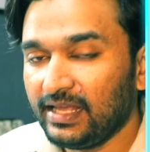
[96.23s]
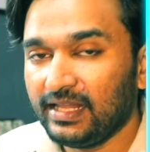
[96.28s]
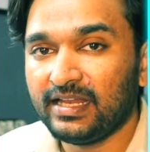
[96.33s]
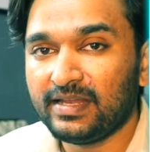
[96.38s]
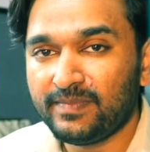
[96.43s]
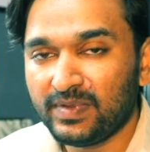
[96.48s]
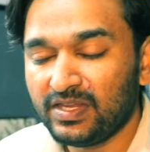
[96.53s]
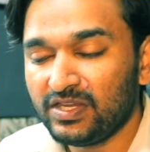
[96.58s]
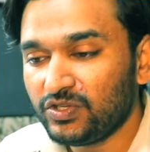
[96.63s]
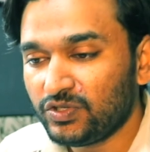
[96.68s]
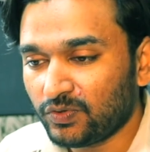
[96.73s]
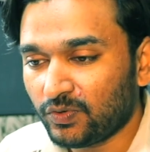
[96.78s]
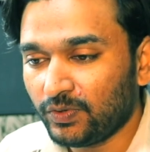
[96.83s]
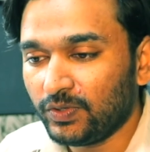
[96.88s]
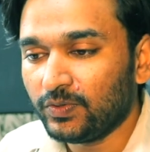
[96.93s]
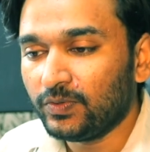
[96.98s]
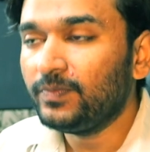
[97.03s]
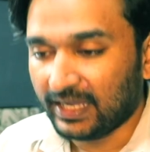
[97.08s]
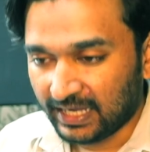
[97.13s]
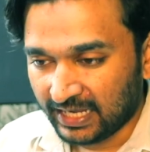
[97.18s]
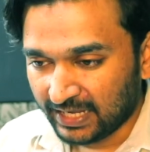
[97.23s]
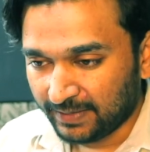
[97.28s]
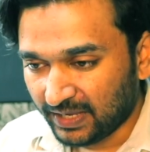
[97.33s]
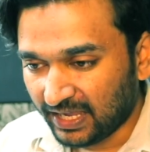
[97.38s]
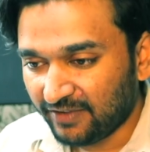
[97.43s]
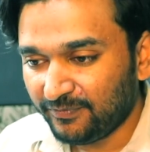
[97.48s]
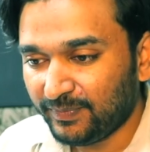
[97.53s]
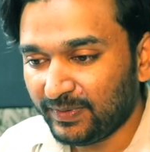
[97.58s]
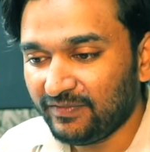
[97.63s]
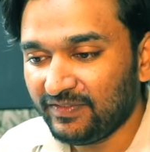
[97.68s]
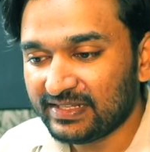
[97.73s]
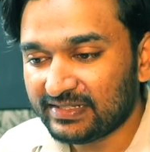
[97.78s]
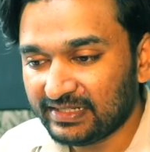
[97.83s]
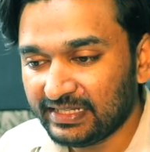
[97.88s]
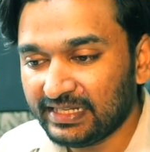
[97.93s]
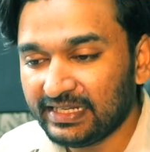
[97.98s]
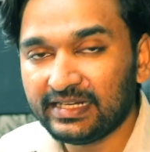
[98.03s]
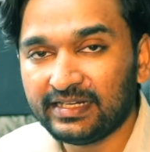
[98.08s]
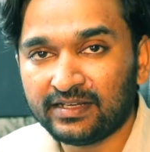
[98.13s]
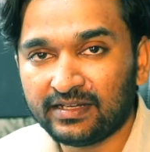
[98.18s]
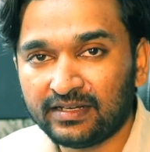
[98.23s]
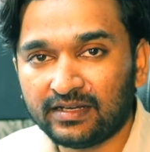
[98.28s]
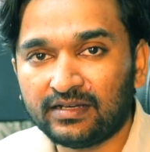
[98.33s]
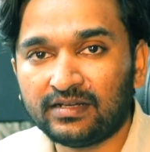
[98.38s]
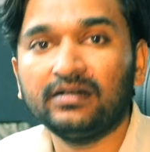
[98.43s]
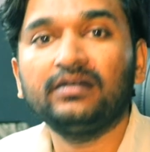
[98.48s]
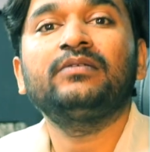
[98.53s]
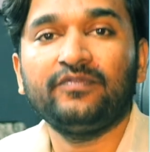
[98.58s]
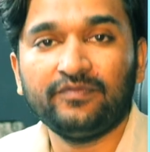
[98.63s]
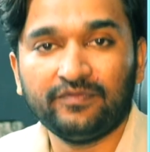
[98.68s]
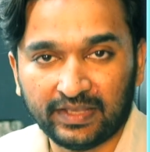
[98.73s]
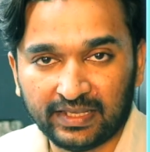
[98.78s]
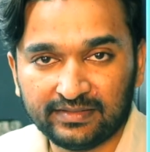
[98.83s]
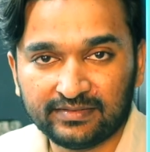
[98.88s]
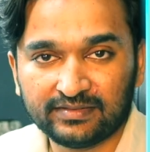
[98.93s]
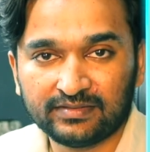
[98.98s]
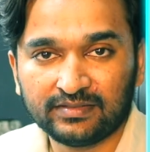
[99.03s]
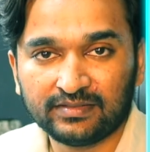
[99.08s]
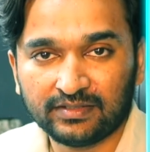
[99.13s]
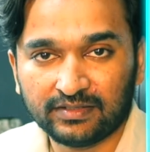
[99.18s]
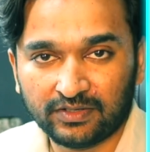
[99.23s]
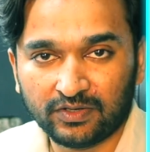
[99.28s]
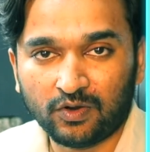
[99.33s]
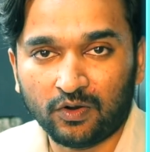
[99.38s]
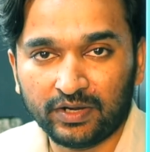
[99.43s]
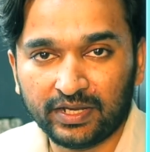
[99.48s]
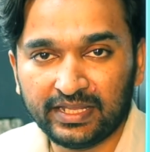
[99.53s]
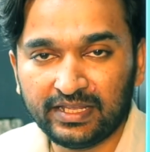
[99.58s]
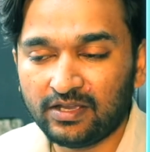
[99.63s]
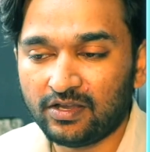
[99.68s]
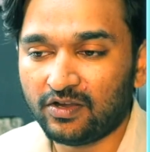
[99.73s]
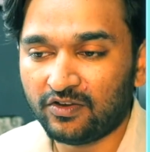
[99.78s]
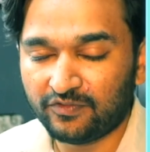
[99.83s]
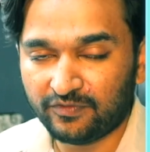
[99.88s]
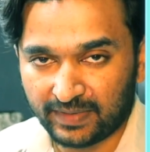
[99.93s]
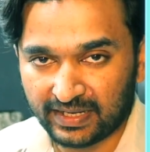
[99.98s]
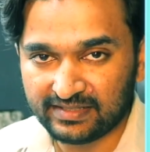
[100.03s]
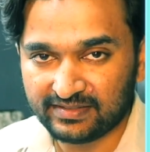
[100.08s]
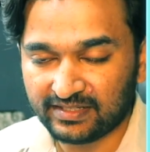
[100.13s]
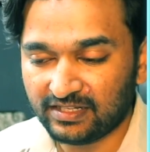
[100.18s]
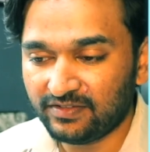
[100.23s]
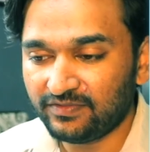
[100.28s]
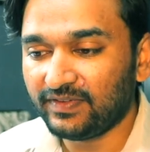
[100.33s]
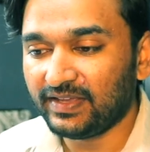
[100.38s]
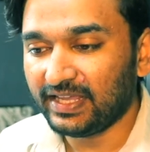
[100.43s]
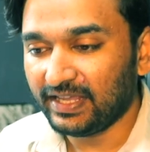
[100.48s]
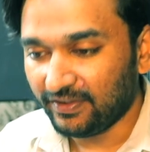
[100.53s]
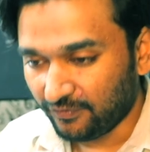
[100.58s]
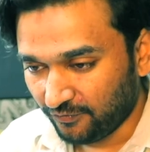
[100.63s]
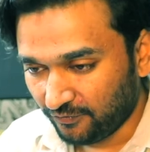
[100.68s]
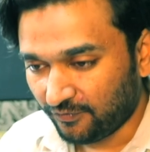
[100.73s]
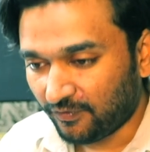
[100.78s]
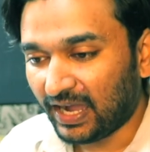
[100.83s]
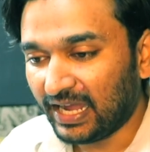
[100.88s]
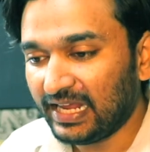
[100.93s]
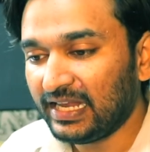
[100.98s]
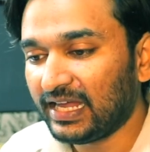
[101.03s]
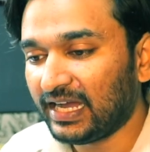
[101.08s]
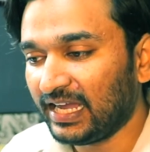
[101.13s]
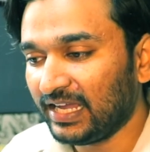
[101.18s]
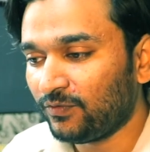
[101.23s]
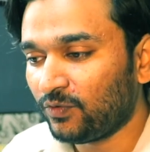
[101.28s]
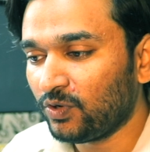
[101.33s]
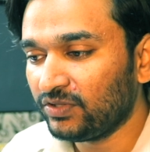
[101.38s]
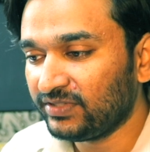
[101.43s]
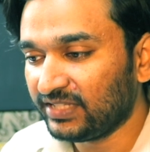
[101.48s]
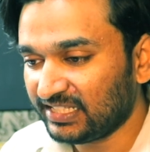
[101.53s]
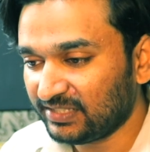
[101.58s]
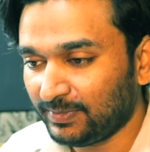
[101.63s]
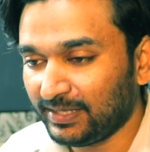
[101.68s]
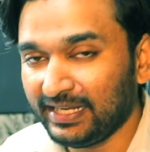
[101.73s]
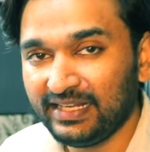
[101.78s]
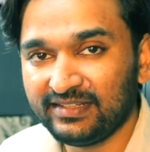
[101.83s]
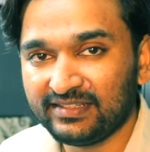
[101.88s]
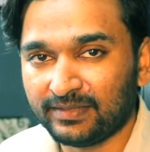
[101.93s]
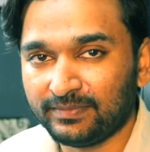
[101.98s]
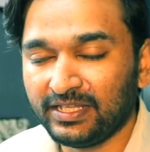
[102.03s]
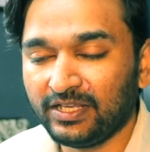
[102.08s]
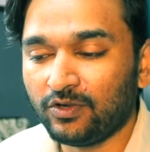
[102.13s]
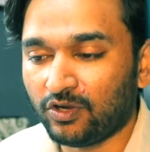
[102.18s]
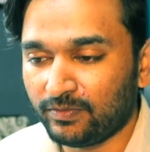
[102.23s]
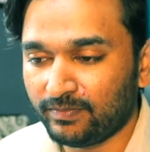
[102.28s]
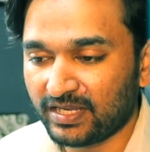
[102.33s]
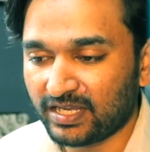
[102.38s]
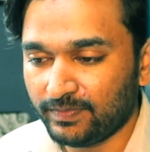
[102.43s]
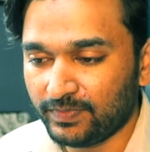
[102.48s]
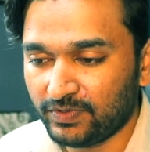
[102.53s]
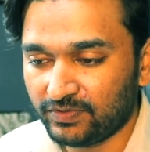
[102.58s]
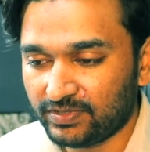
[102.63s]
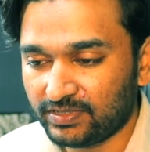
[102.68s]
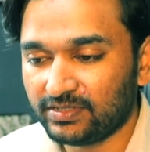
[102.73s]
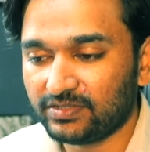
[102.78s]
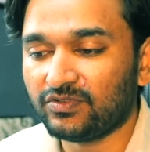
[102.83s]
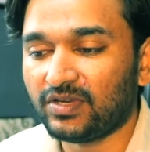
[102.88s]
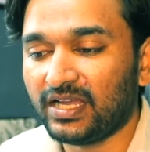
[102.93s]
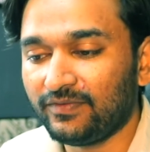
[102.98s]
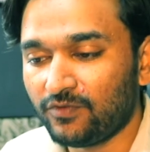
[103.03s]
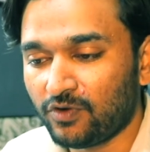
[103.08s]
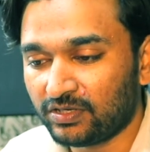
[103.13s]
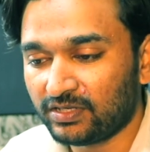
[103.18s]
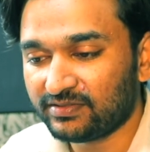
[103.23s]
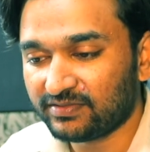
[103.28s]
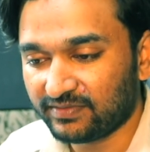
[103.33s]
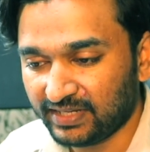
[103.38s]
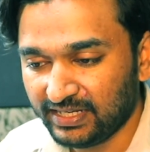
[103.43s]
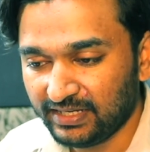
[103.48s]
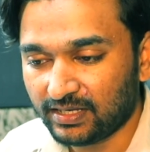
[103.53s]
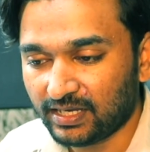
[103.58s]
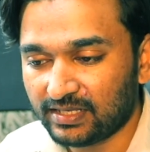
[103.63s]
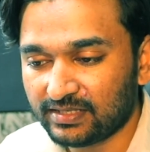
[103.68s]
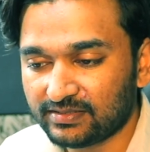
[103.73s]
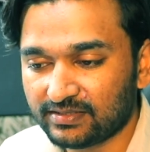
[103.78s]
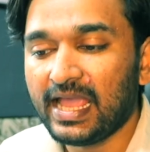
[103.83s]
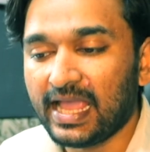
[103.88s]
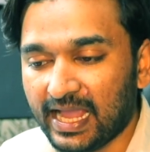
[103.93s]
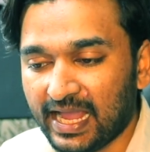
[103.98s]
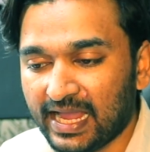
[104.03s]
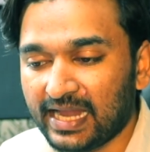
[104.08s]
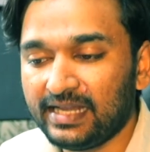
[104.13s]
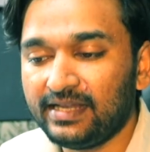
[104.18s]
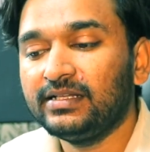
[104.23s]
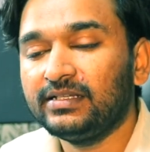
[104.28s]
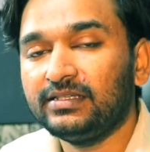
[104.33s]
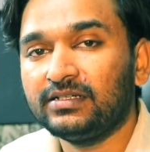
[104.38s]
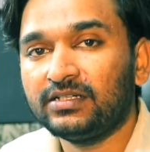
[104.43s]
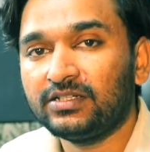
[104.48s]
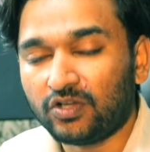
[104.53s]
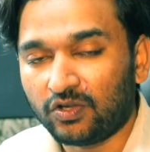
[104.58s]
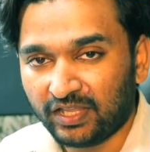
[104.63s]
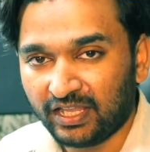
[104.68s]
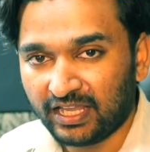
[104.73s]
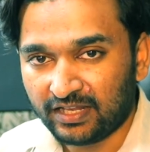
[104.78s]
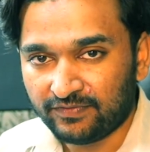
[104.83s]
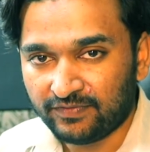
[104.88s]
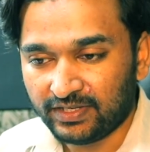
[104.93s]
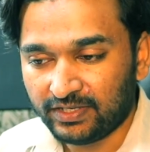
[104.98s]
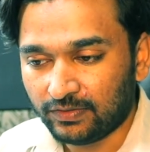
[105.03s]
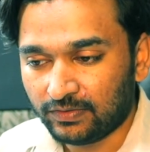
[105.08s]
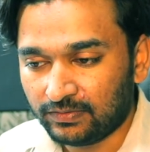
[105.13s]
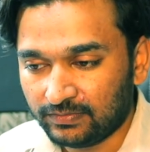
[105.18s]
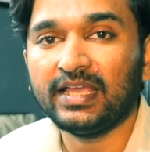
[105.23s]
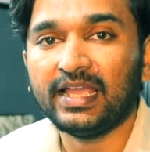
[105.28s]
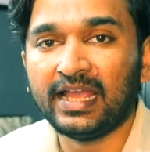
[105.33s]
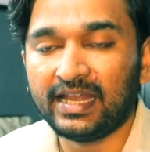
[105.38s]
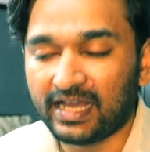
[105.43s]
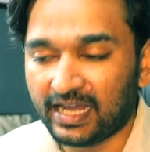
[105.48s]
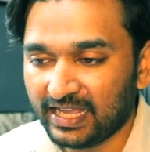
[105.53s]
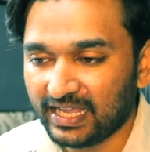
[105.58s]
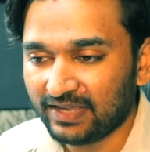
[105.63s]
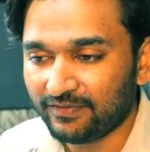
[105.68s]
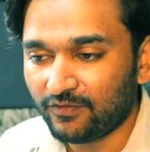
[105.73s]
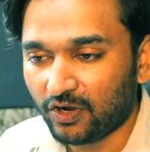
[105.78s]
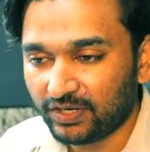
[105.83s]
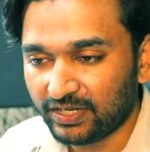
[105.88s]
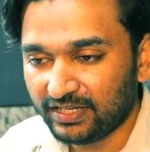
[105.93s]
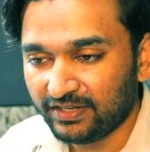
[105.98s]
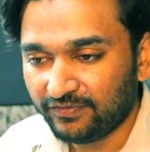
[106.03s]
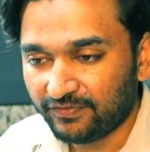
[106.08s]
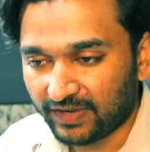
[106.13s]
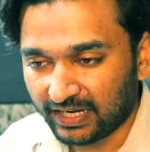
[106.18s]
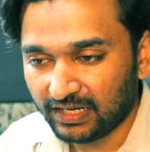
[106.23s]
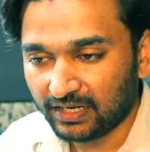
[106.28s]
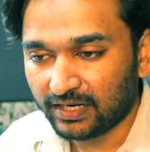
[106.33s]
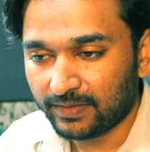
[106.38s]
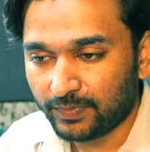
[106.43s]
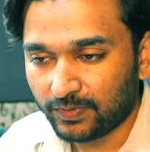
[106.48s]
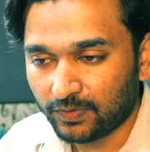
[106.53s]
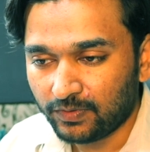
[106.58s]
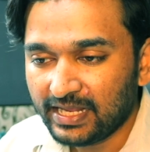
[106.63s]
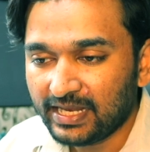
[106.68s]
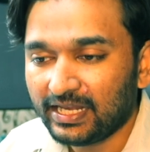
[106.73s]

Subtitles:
Let me show you. I have previously done a face recording of myself while I was explaining something on my computer. So I've got a screencast and the talking head video, and I have got it in Final Cut Pro.